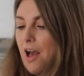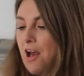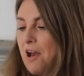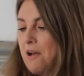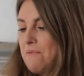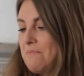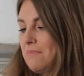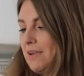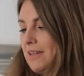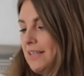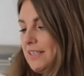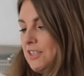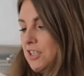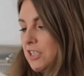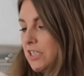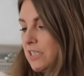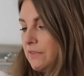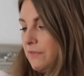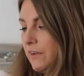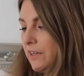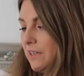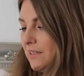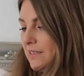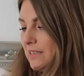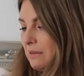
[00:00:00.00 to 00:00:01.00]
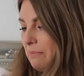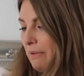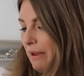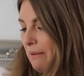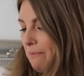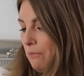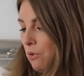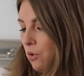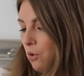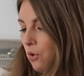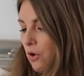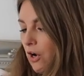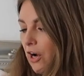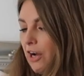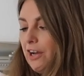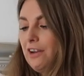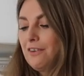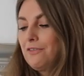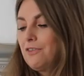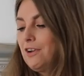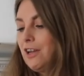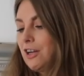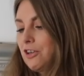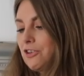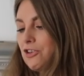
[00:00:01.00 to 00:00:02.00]
It just feels a bit more kind
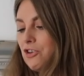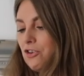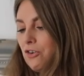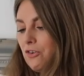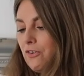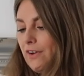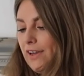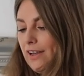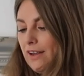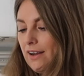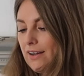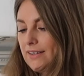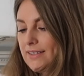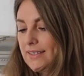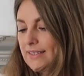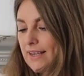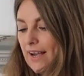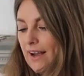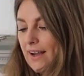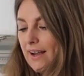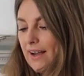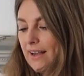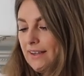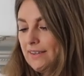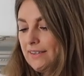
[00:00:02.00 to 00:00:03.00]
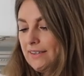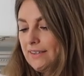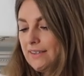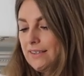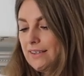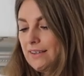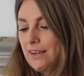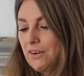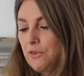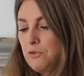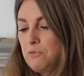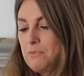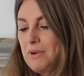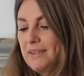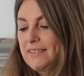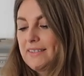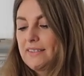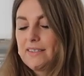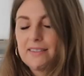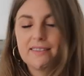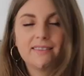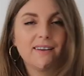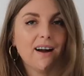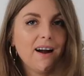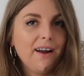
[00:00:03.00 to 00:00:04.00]
of luxurious and almost
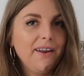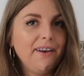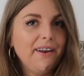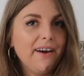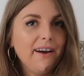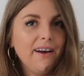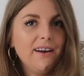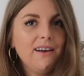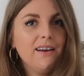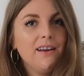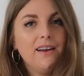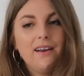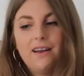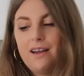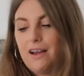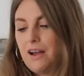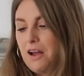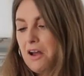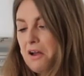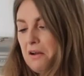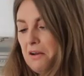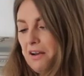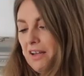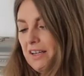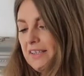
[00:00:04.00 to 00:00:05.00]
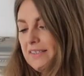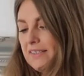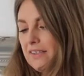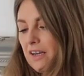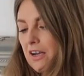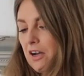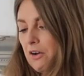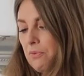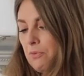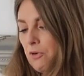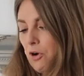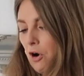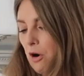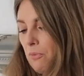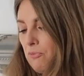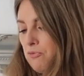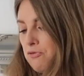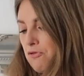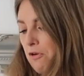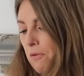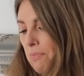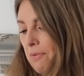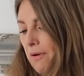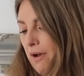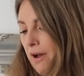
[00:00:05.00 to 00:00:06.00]
designer. Like it's like I've got a
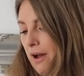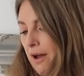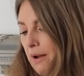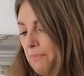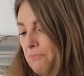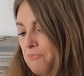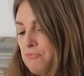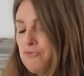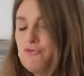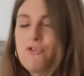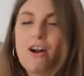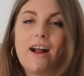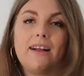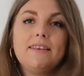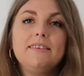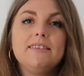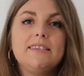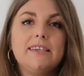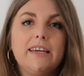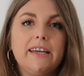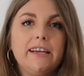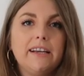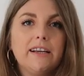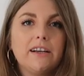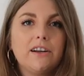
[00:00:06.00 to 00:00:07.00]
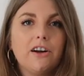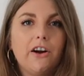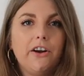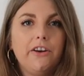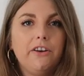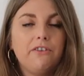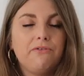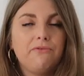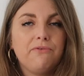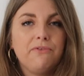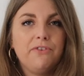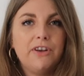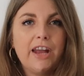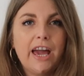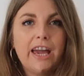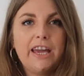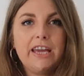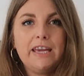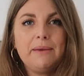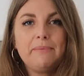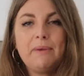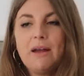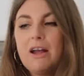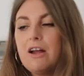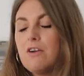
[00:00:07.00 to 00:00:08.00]
proper branding kind of
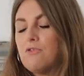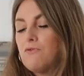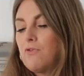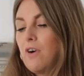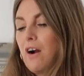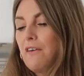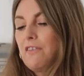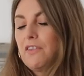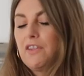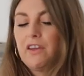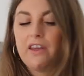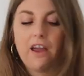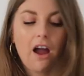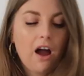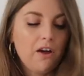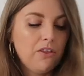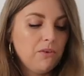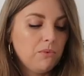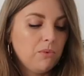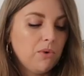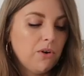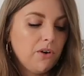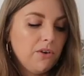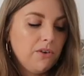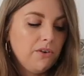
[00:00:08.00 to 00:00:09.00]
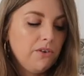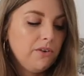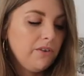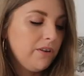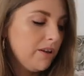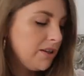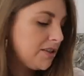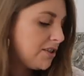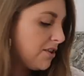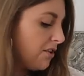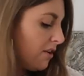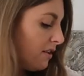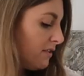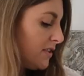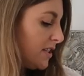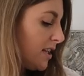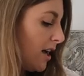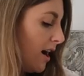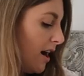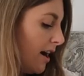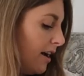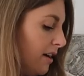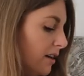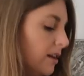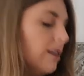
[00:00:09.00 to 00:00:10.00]
name, rather the other one, the Song of
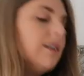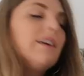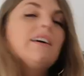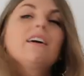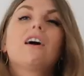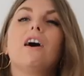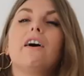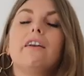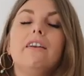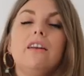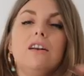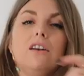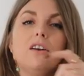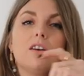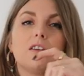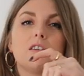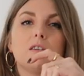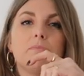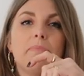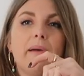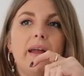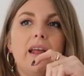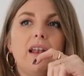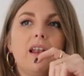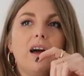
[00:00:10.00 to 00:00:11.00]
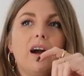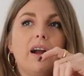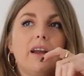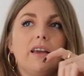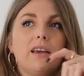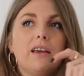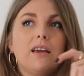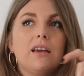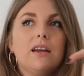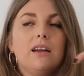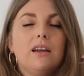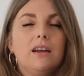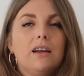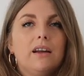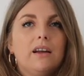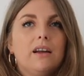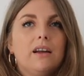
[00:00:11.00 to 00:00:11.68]
Style, kind of looked a bit like